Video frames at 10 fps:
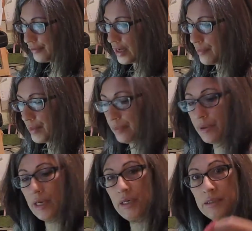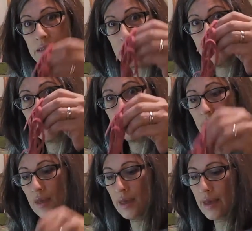got my pinks
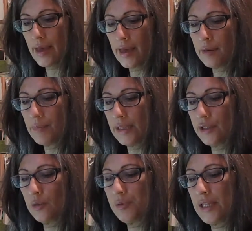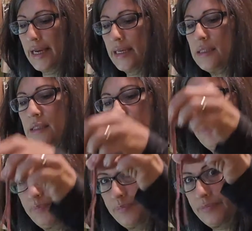and my little plaids,
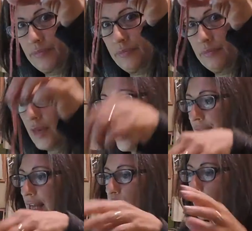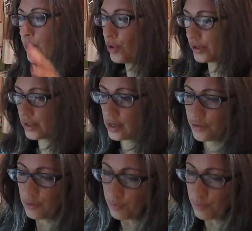and that's what I'm working on. The